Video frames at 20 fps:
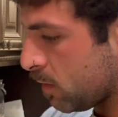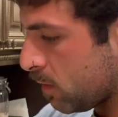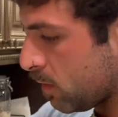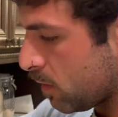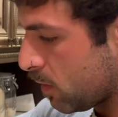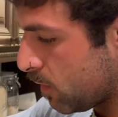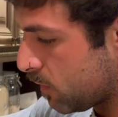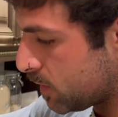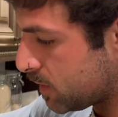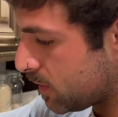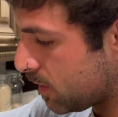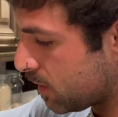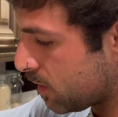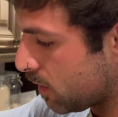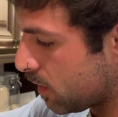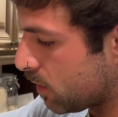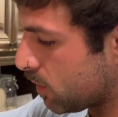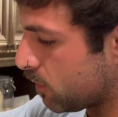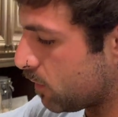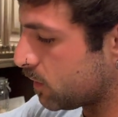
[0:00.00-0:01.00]
You always need a
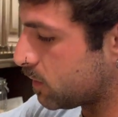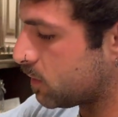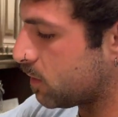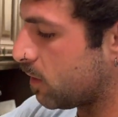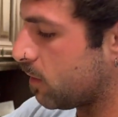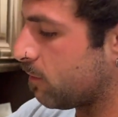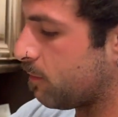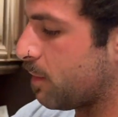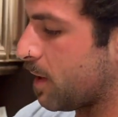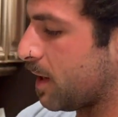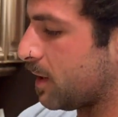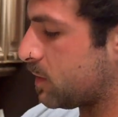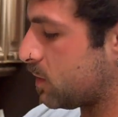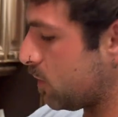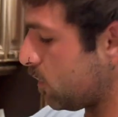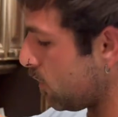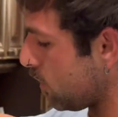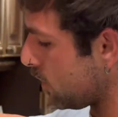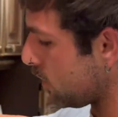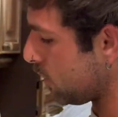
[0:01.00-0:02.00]
little reserve pasta
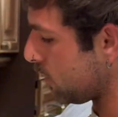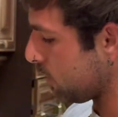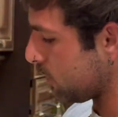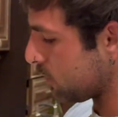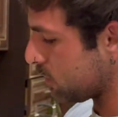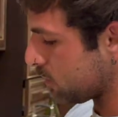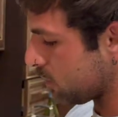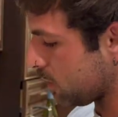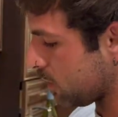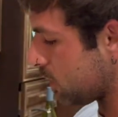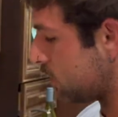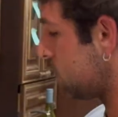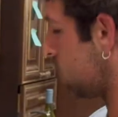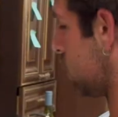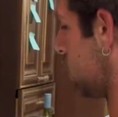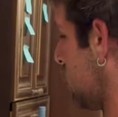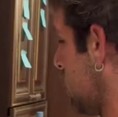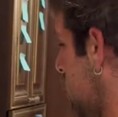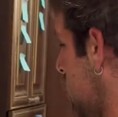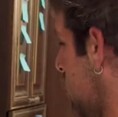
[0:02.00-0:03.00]
water in the sauce.
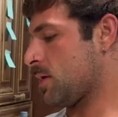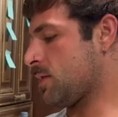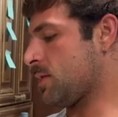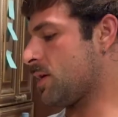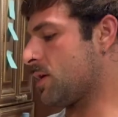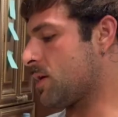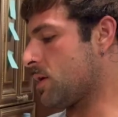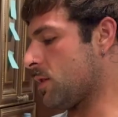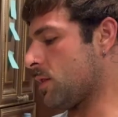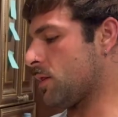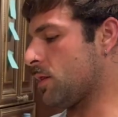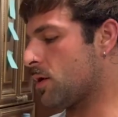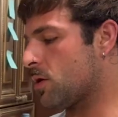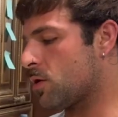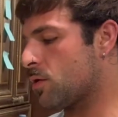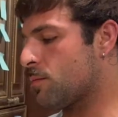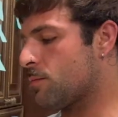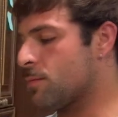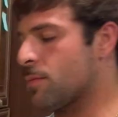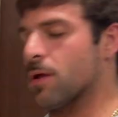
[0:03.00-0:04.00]
I think a
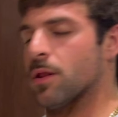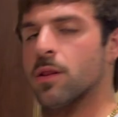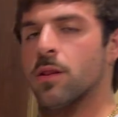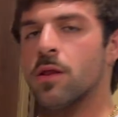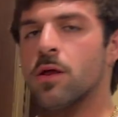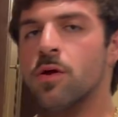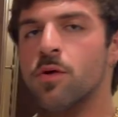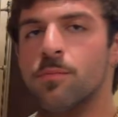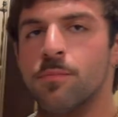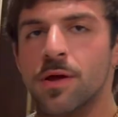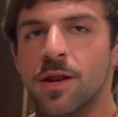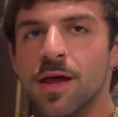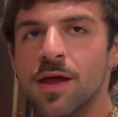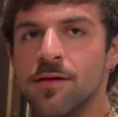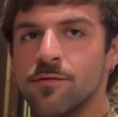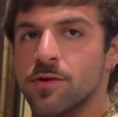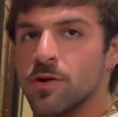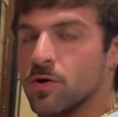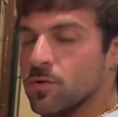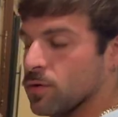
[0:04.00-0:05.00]
little, a little bit of
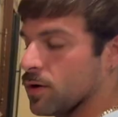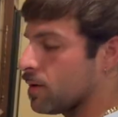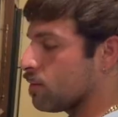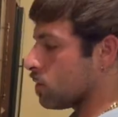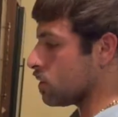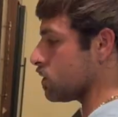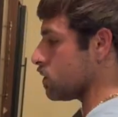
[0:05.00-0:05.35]
heavy cream will